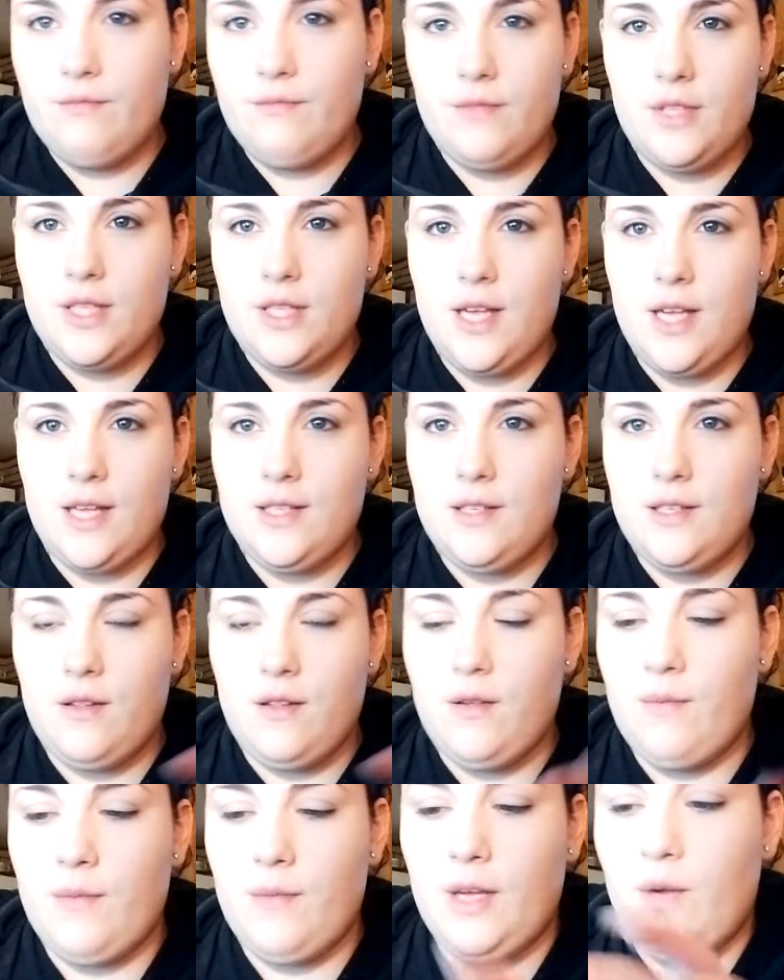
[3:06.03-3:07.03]
sets of
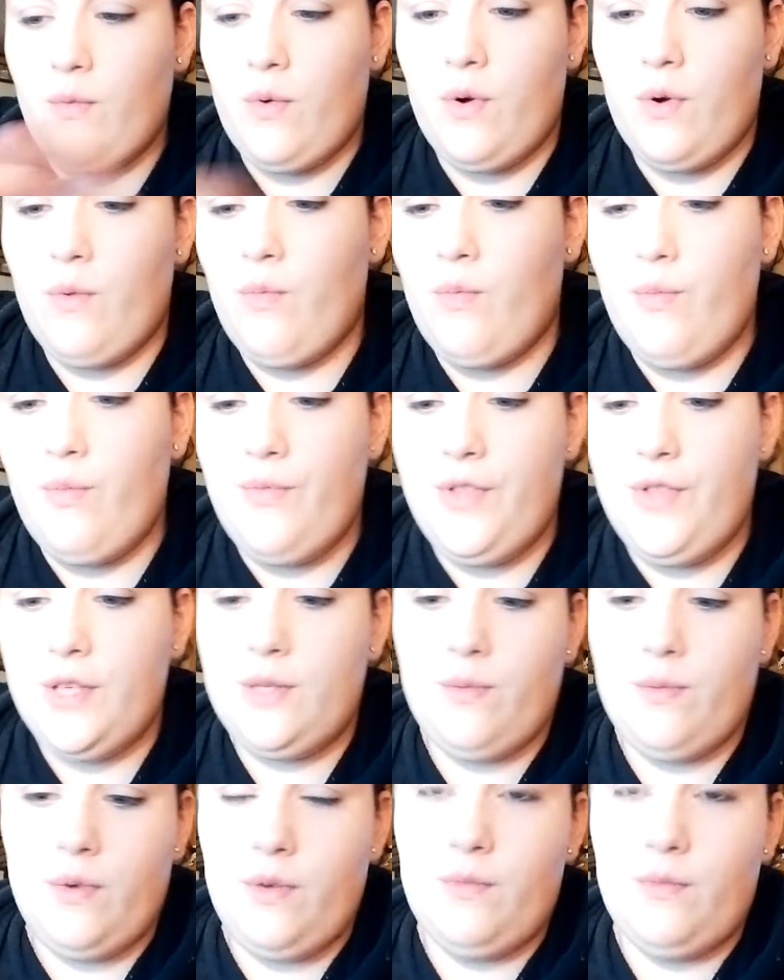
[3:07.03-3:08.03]
them, like where
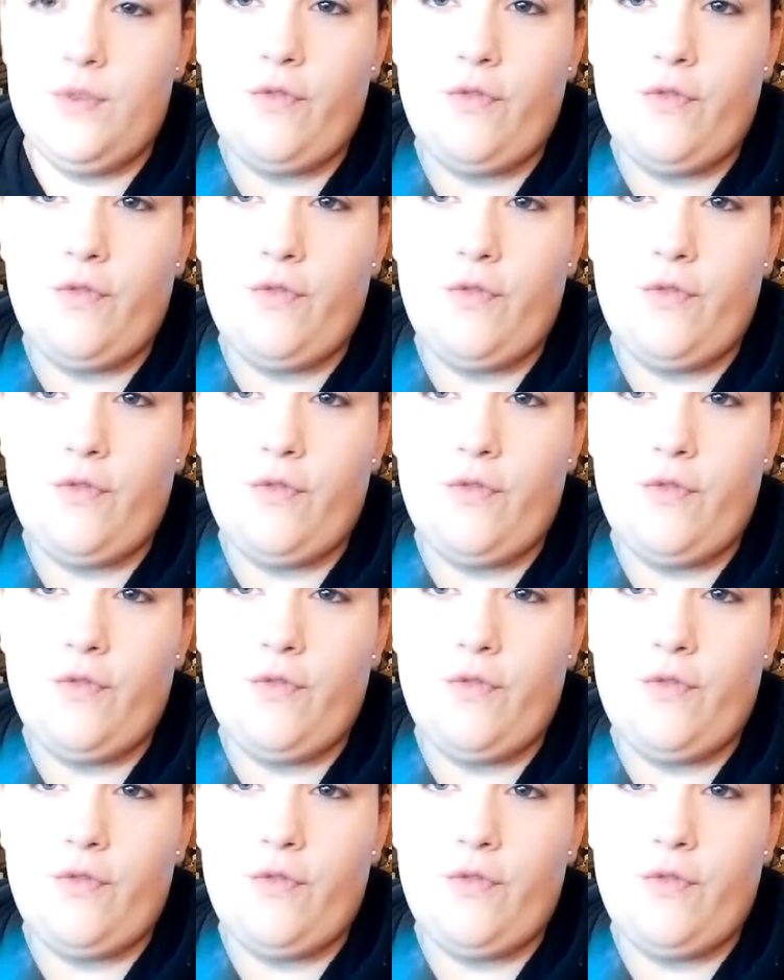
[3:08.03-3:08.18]
this one was